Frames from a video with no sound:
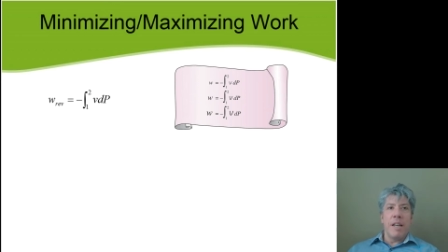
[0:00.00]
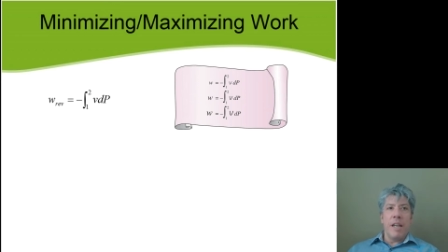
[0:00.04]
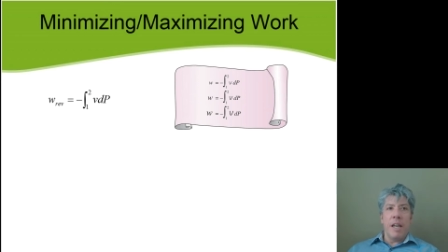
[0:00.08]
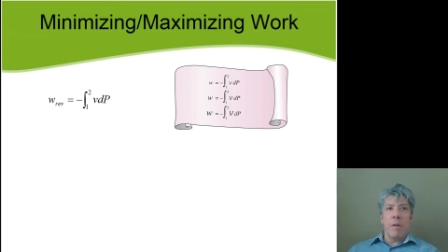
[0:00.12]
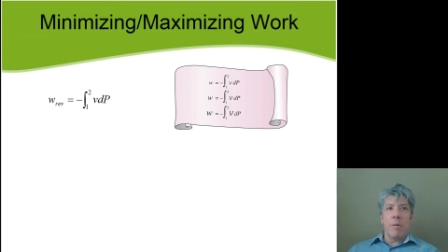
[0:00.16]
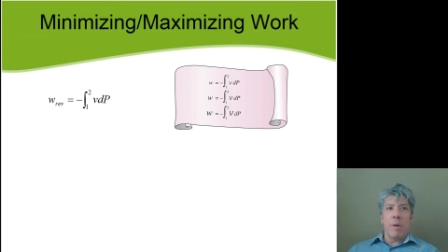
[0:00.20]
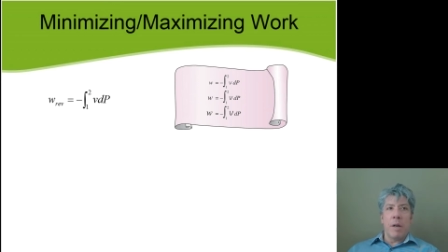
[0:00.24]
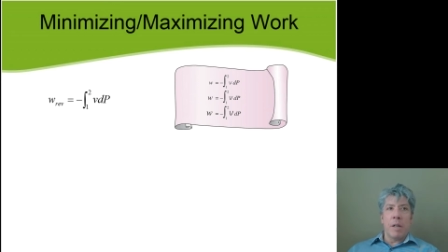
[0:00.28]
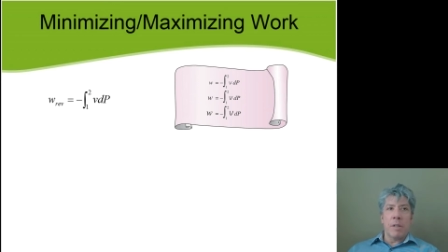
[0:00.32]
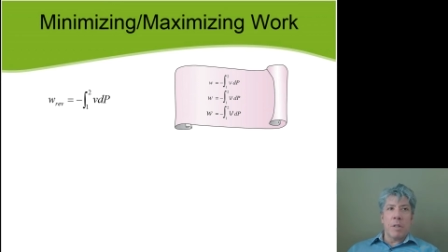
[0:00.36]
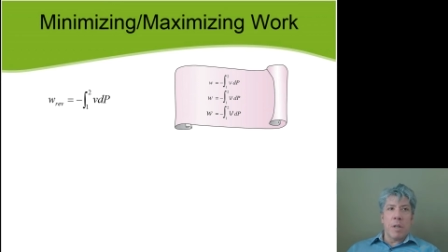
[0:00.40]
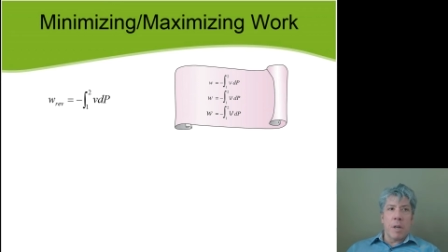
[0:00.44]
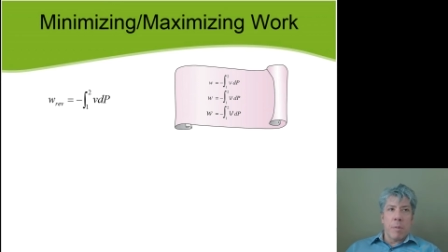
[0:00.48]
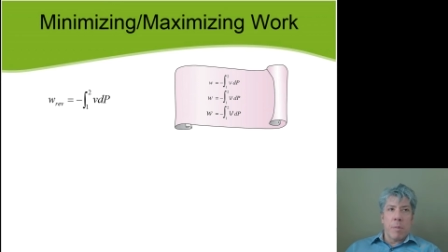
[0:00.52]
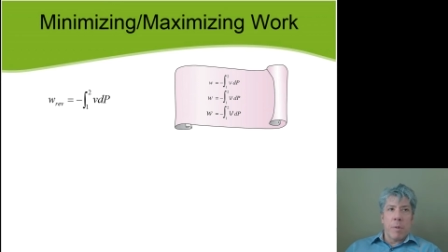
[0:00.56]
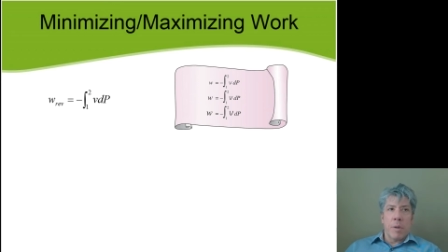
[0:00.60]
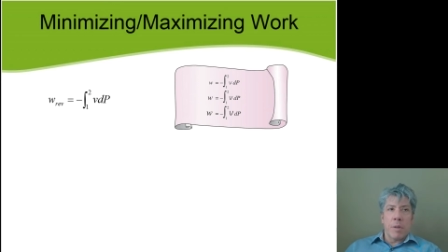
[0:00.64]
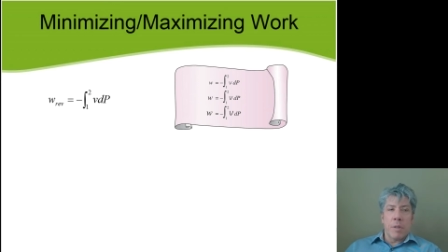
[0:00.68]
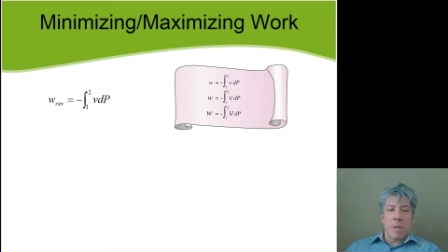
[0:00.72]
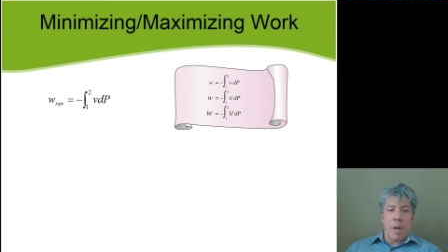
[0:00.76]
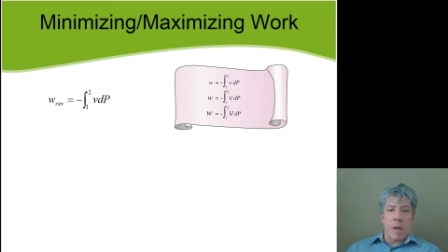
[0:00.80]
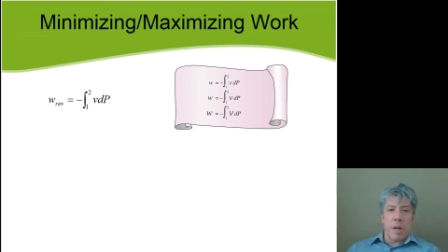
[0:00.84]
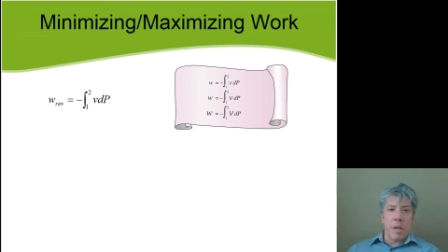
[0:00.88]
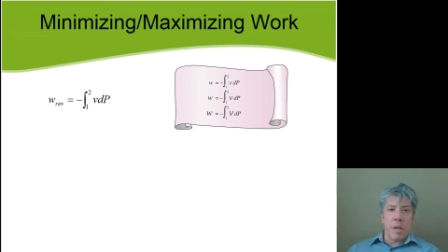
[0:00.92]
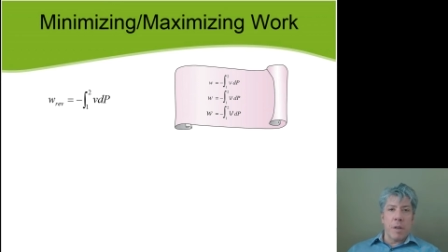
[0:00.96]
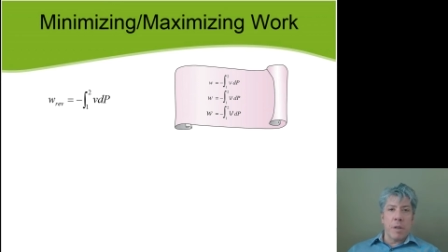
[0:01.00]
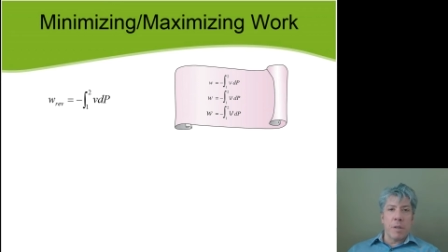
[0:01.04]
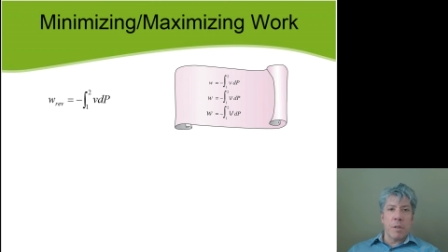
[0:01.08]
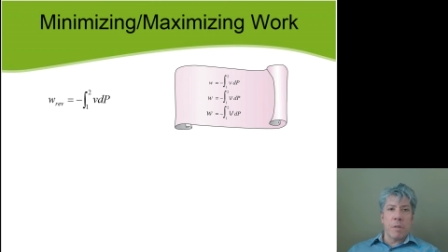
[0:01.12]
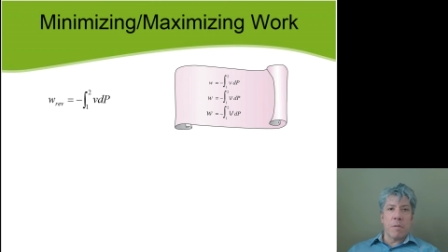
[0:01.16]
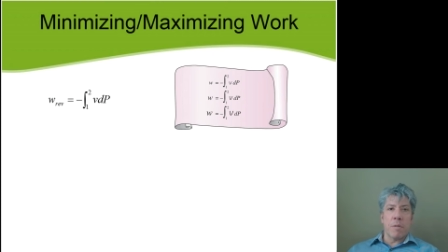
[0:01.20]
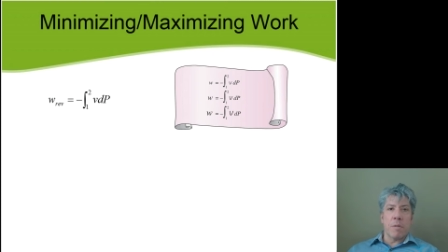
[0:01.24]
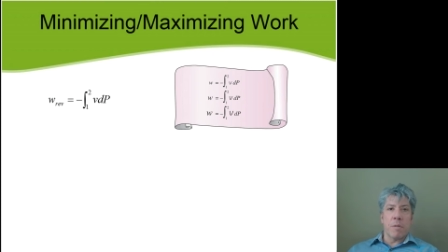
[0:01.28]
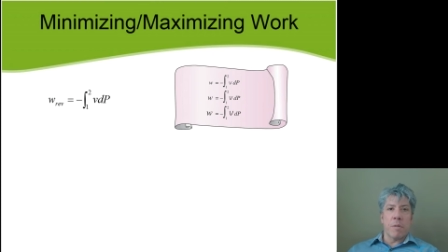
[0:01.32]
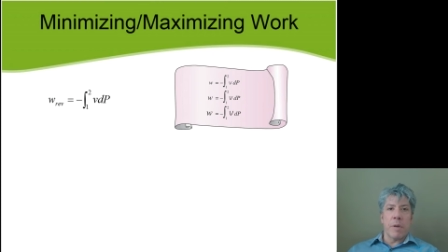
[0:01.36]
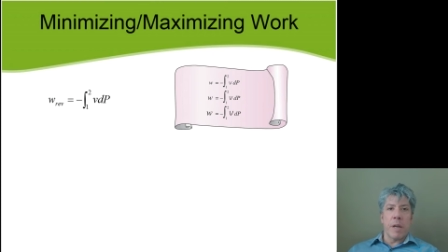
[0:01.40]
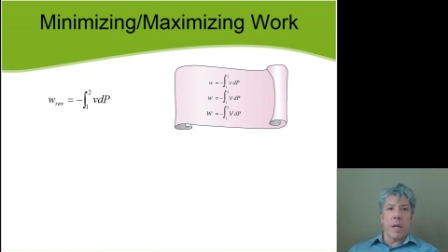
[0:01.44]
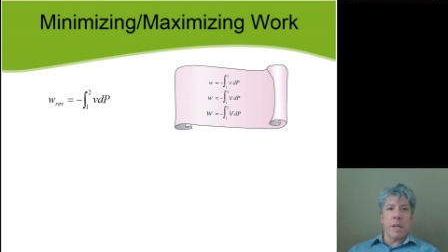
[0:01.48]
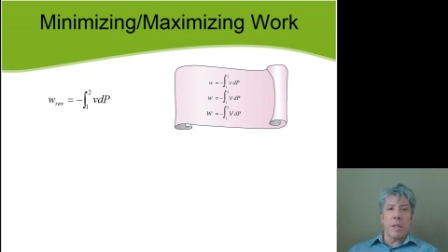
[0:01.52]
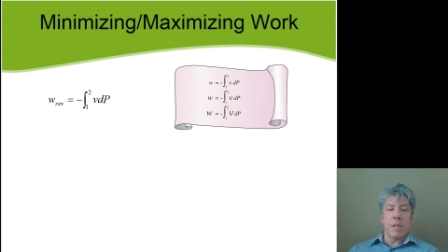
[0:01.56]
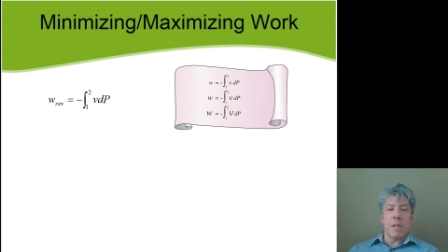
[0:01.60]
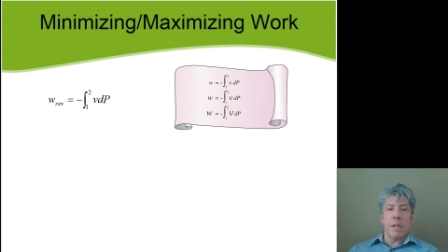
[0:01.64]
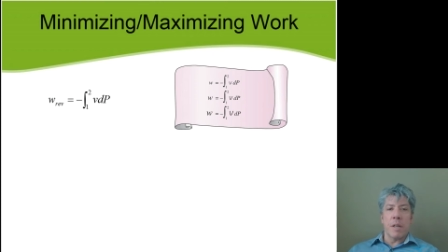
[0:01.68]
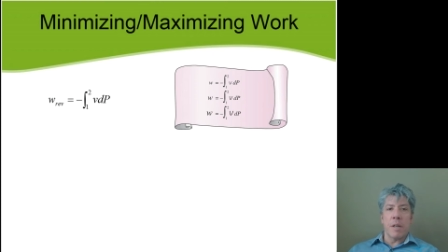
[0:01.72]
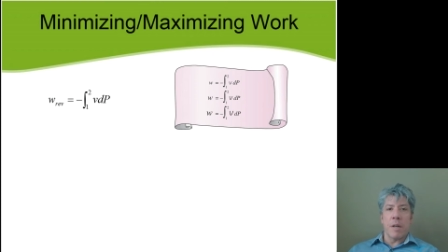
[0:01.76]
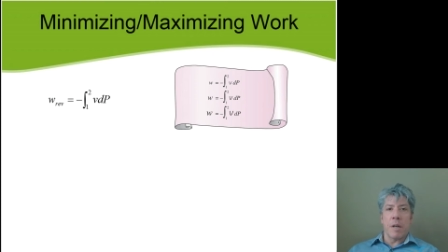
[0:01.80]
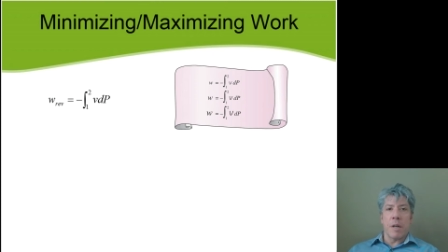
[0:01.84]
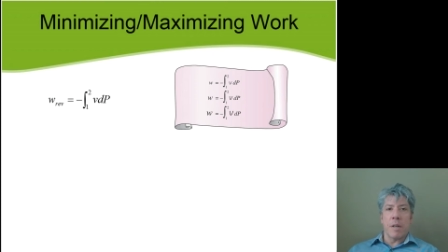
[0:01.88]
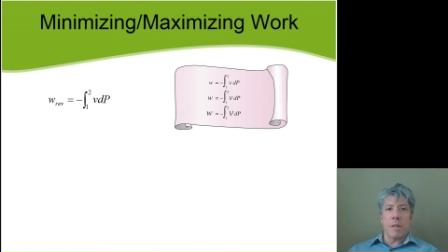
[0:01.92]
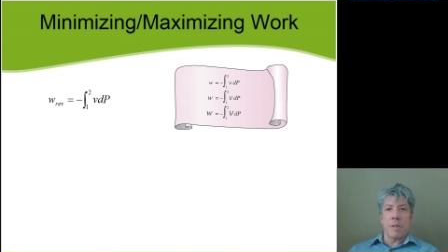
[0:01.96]
And while turbos are used for
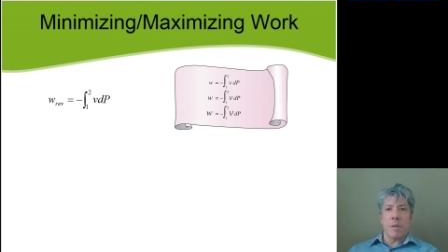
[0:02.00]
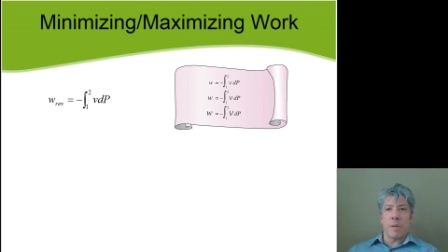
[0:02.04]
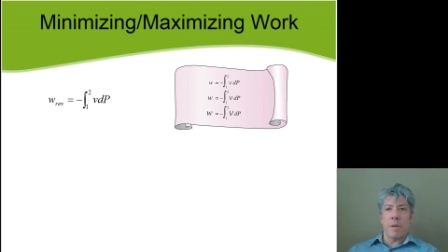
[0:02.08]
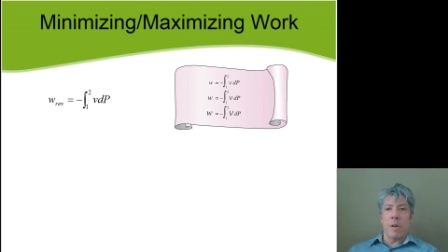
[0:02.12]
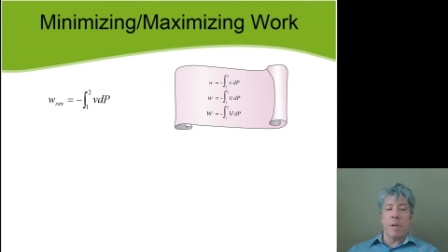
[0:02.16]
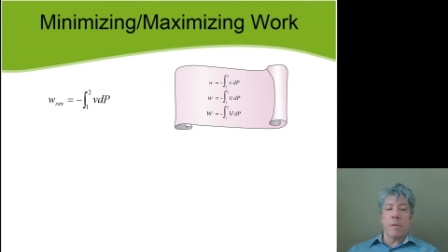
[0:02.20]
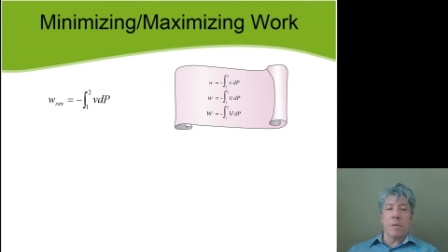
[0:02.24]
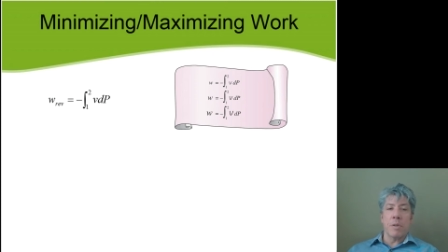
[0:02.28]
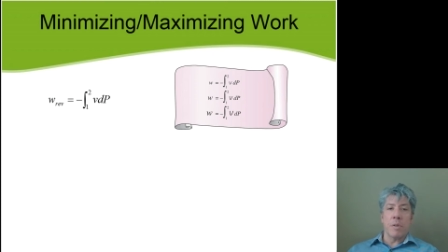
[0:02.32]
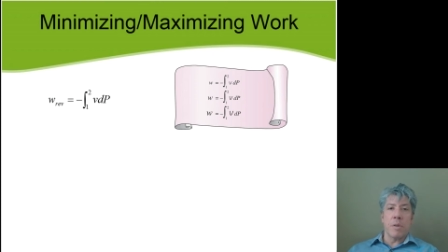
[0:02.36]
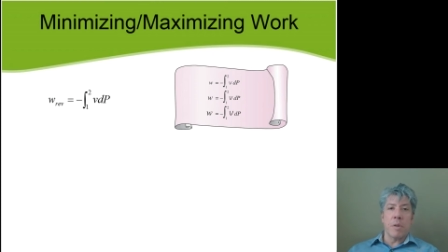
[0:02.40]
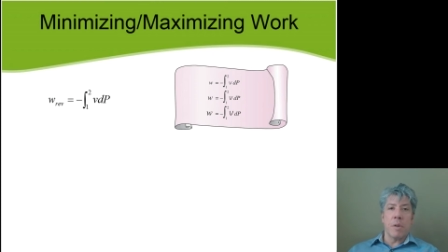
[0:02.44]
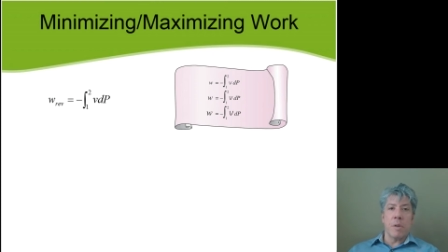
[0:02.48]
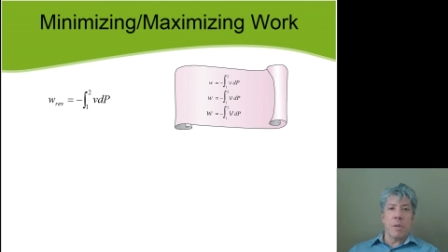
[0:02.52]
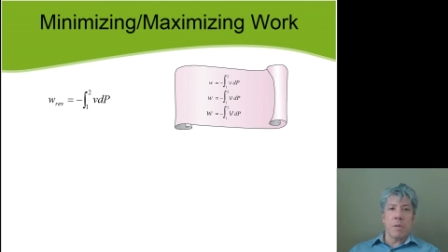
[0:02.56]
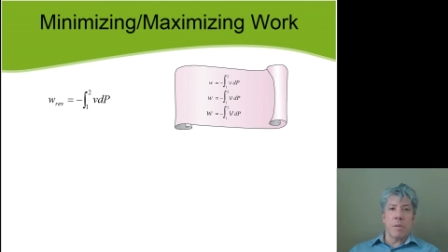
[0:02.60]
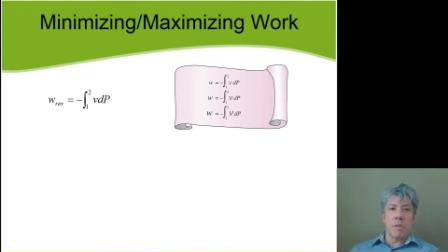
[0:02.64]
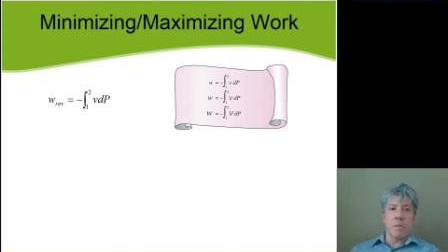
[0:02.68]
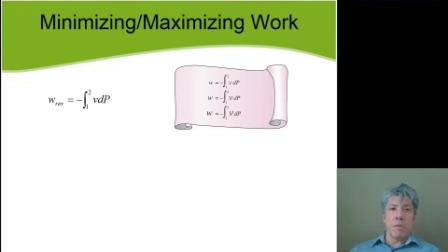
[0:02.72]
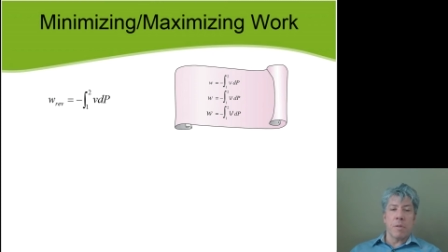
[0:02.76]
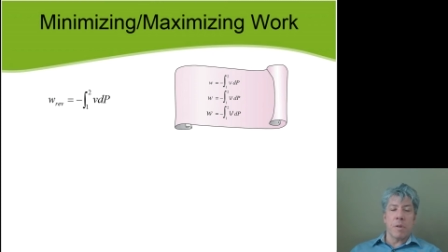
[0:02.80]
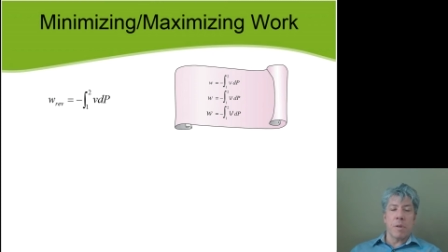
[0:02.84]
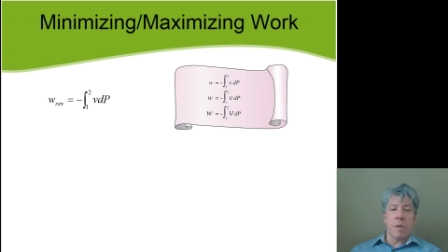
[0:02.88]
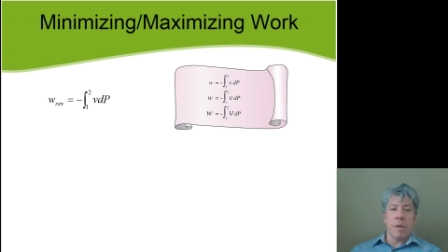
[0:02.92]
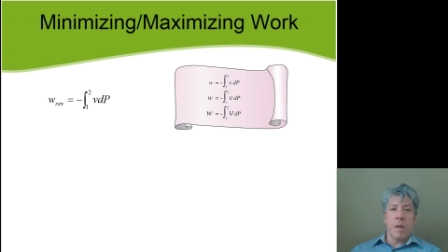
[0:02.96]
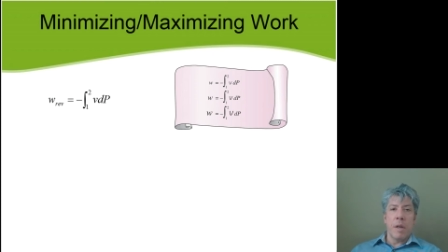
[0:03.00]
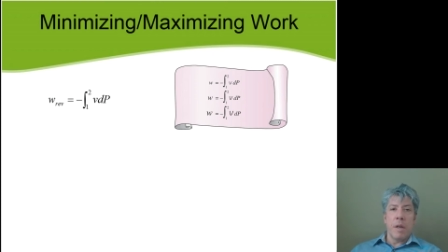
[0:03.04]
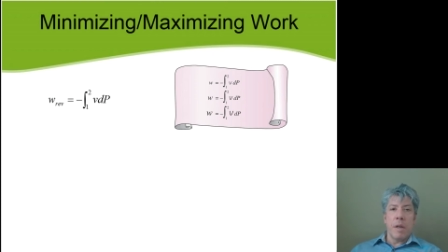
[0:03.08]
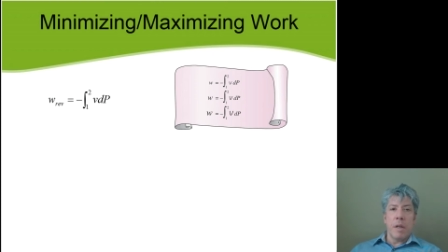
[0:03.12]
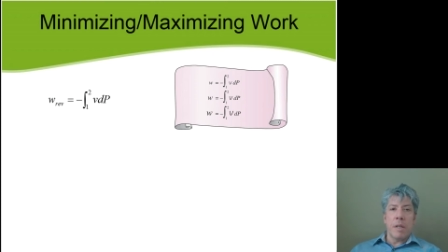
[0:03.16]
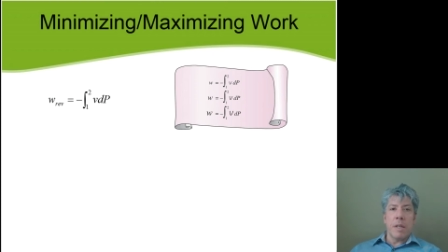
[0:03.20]
racing cars, they're also used for